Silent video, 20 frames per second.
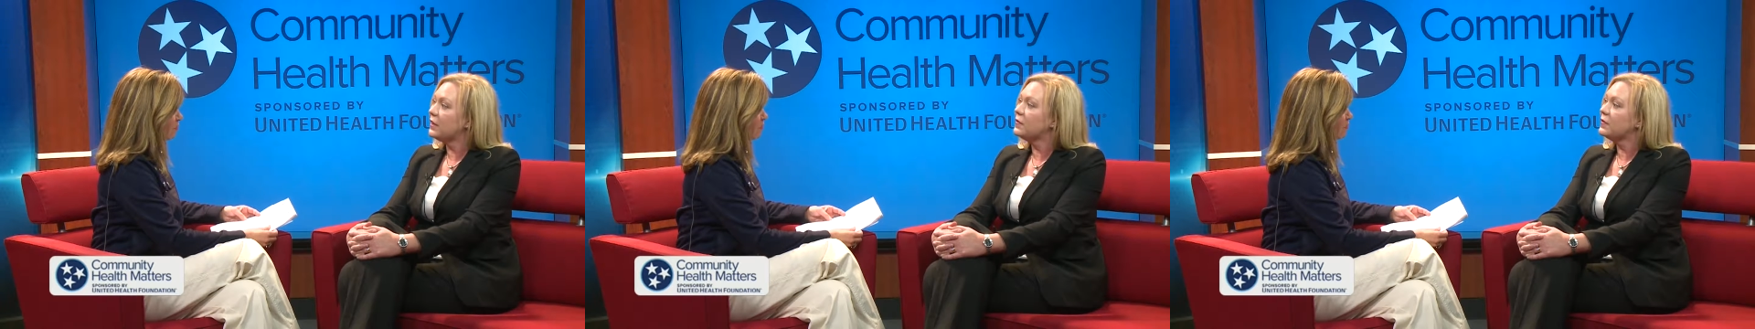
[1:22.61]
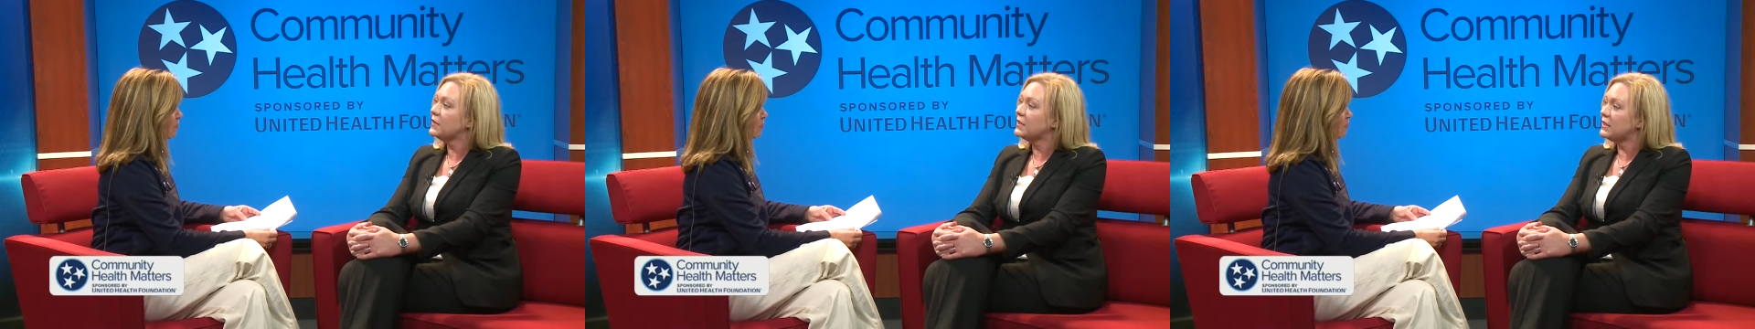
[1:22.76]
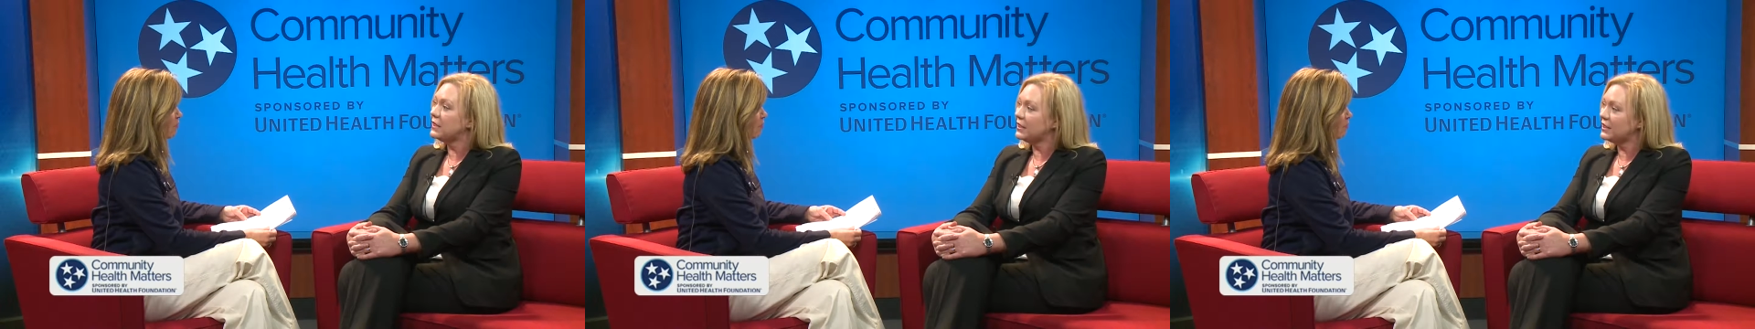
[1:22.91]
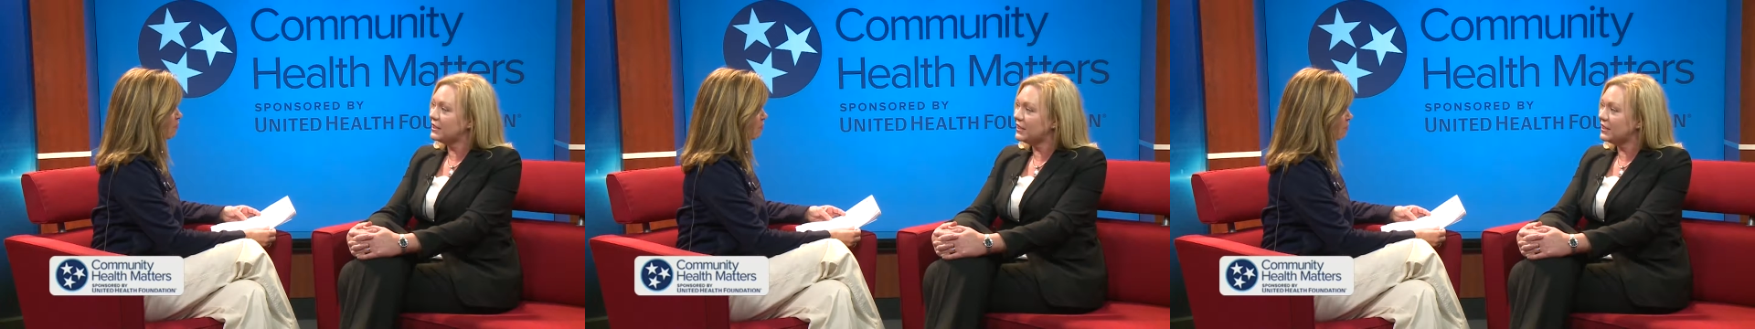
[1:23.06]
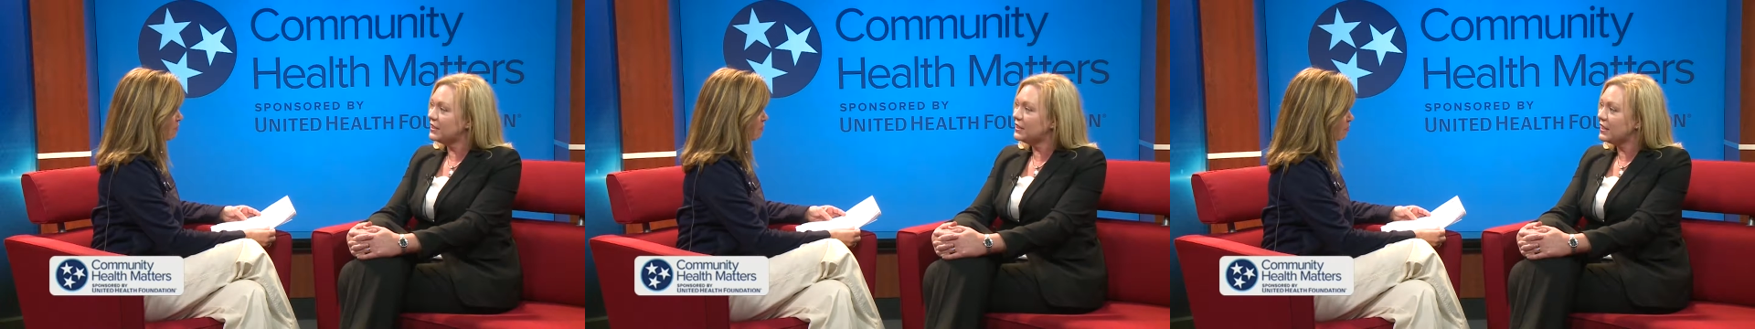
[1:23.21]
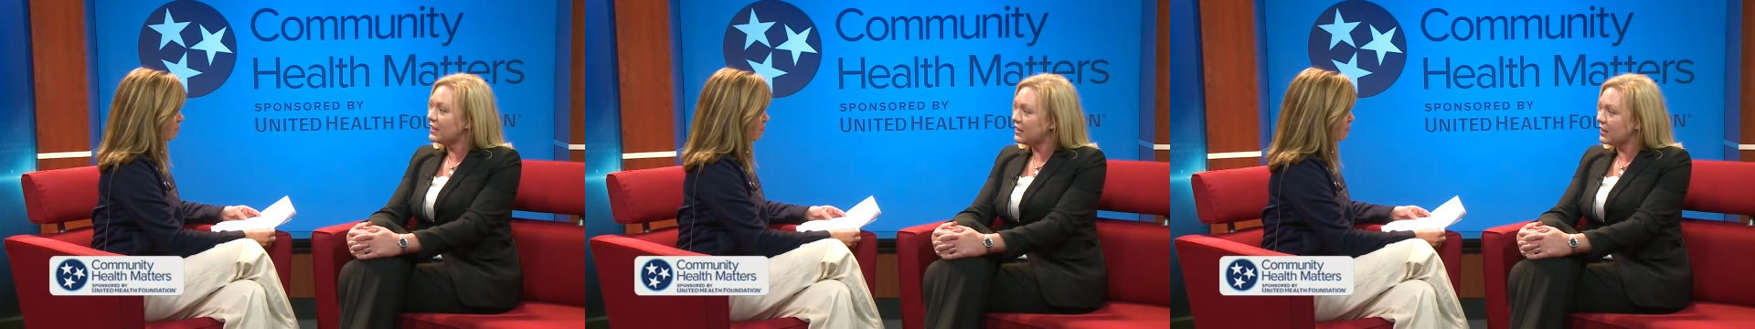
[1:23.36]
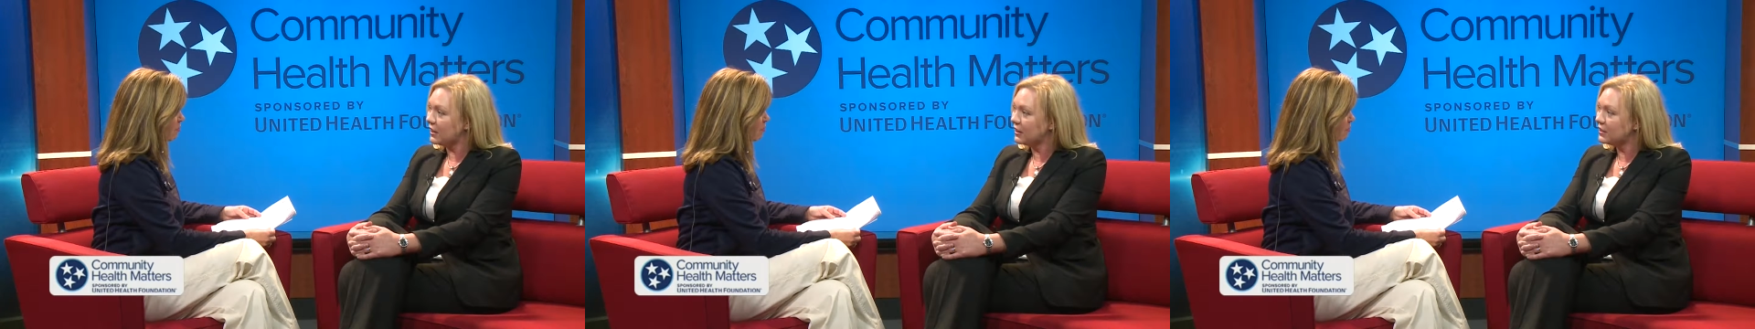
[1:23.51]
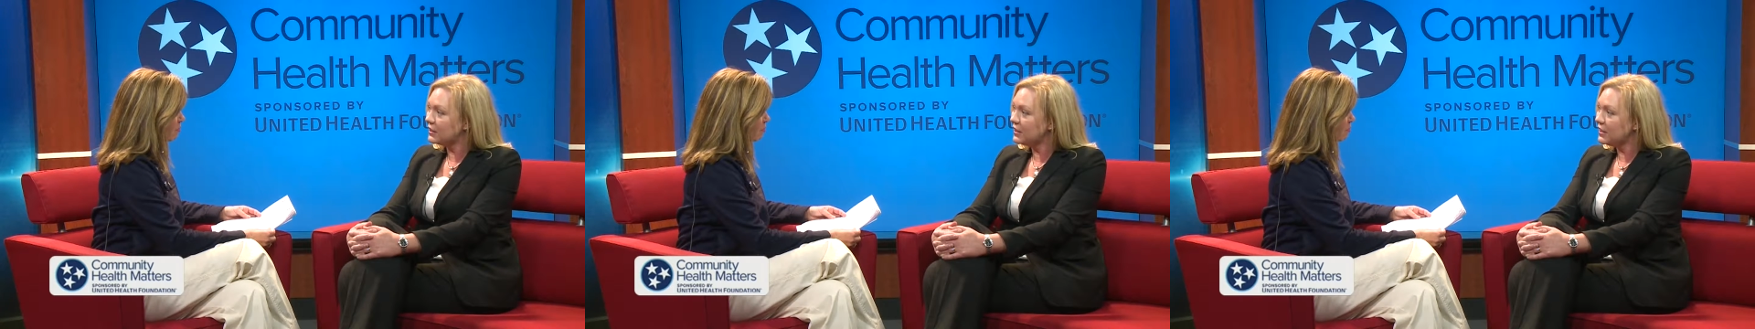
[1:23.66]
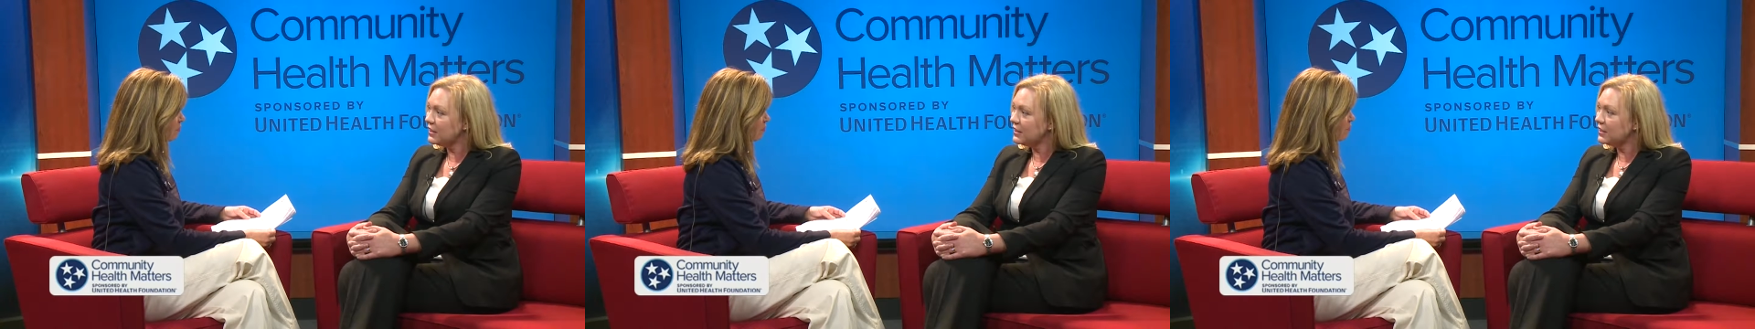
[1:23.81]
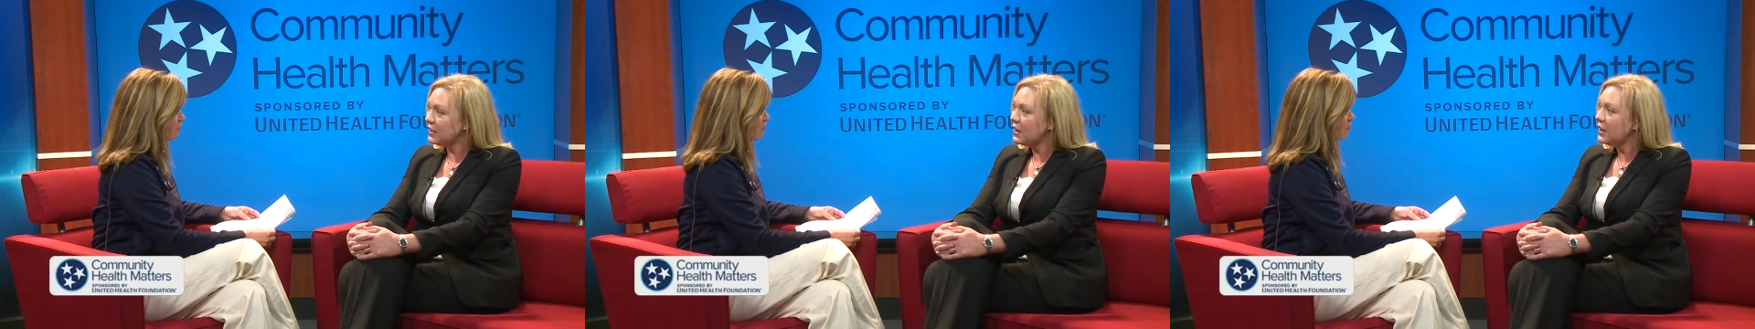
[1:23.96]
physicians and
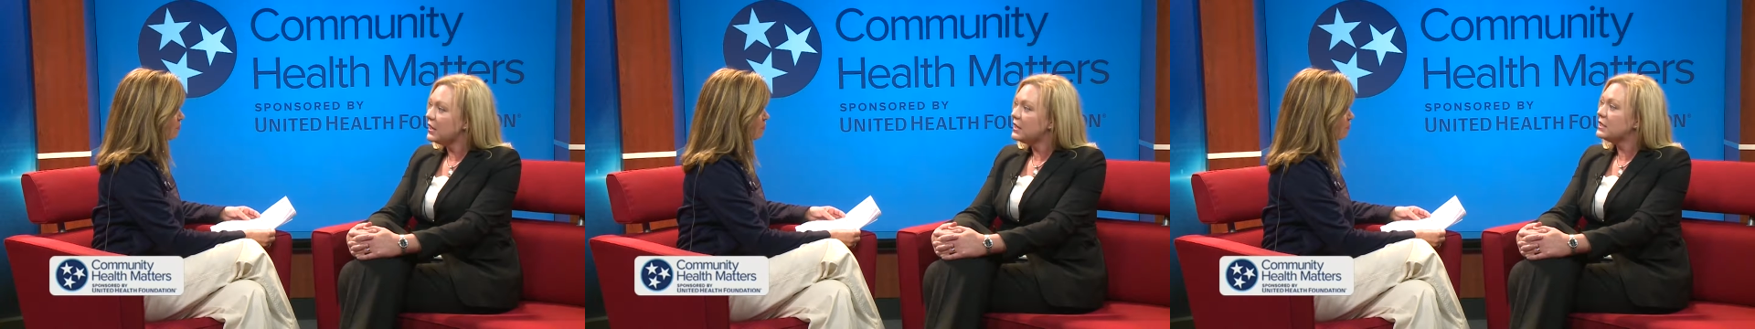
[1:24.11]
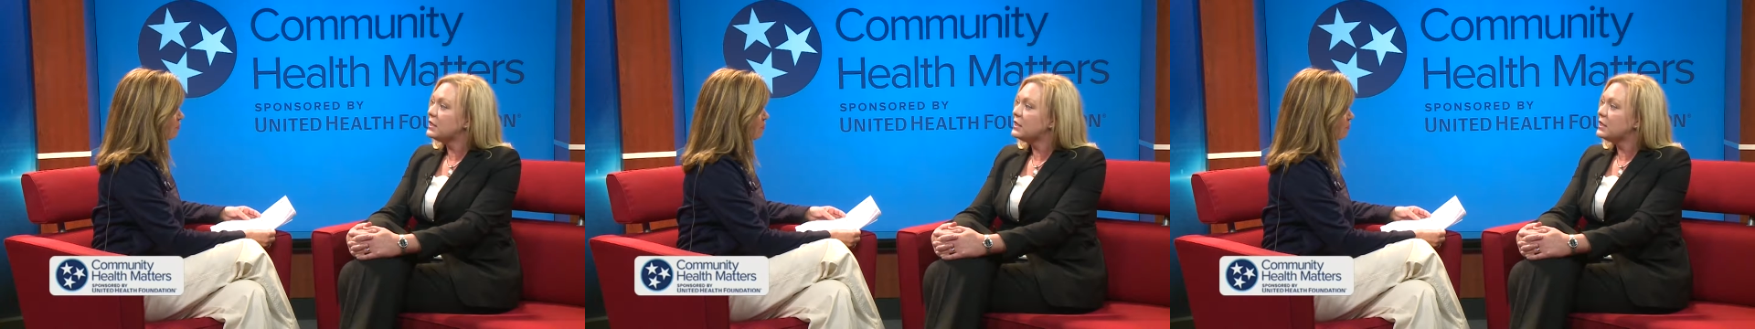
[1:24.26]
nurses